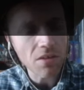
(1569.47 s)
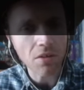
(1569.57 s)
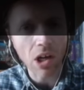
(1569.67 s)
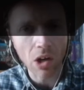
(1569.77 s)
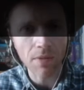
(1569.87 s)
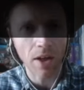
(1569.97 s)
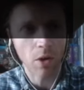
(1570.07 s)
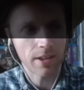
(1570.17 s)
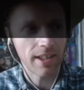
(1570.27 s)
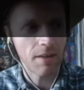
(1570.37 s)
So I love that
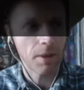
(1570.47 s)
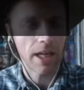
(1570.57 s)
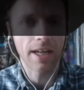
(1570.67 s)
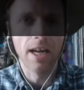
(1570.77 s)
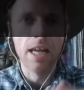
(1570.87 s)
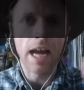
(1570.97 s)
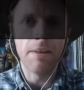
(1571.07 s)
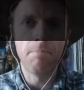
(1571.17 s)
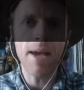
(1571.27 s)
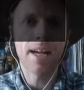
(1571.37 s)
whole dynamic.
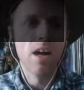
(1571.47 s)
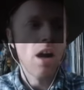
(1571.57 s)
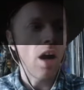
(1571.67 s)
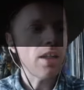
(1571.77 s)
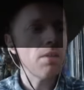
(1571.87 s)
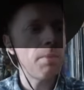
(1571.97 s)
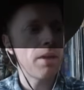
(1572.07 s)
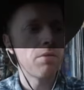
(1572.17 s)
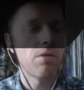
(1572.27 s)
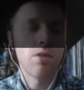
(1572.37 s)
And Beck, I thought
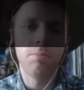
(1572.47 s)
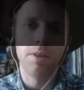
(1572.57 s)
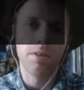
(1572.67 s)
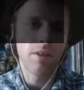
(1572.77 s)
Beck was just going to be this